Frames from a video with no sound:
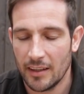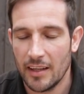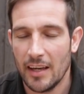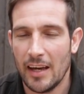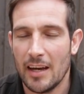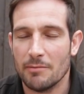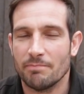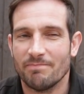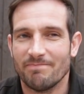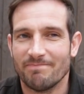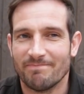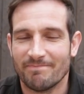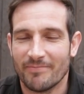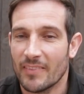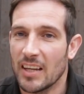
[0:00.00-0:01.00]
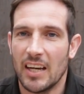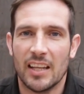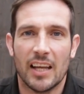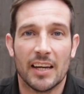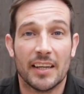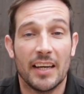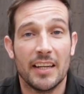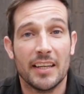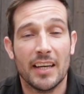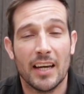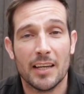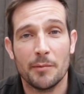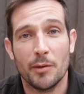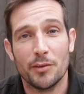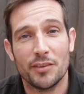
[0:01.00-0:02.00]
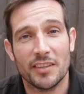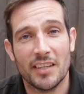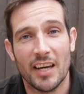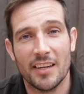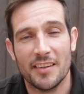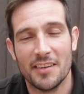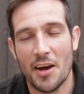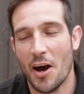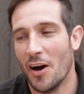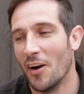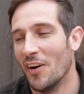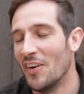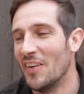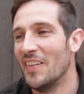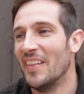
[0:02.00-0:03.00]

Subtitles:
Yeah, I like any kind of music, Ken. No.